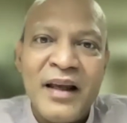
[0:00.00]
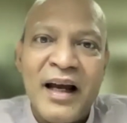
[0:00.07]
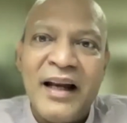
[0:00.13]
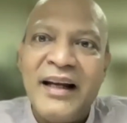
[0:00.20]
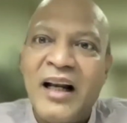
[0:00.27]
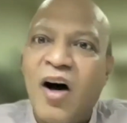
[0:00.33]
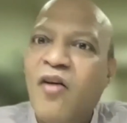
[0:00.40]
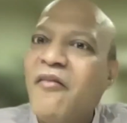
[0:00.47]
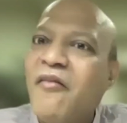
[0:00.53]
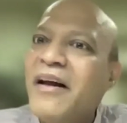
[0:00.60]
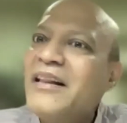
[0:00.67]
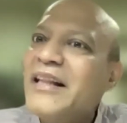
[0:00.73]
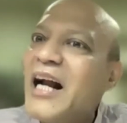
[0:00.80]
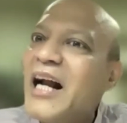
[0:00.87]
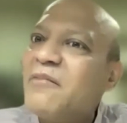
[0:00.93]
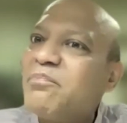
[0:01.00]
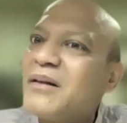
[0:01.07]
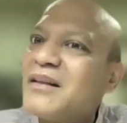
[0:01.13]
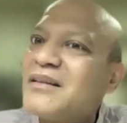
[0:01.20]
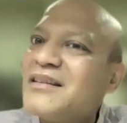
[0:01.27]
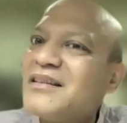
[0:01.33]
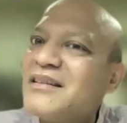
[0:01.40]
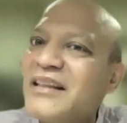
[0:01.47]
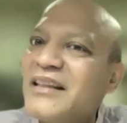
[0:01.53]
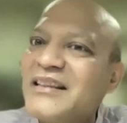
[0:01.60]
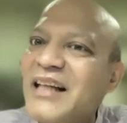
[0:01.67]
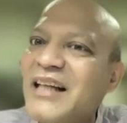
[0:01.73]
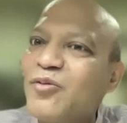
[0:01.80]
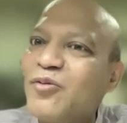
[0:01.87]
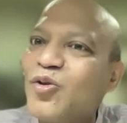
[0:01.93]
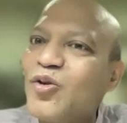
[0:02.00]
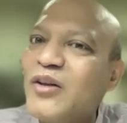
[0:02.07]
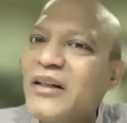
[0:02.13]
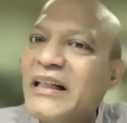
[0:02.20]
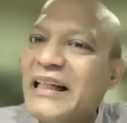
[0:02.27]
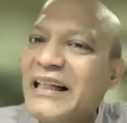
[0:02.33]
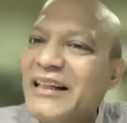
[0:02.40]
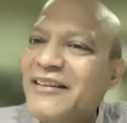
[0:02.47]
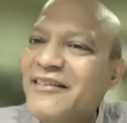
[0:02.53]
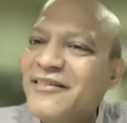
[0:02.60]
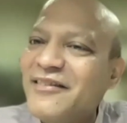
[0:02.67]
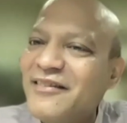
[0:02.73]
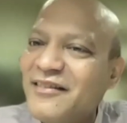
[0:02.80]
And now when that person says, I'm going to leave,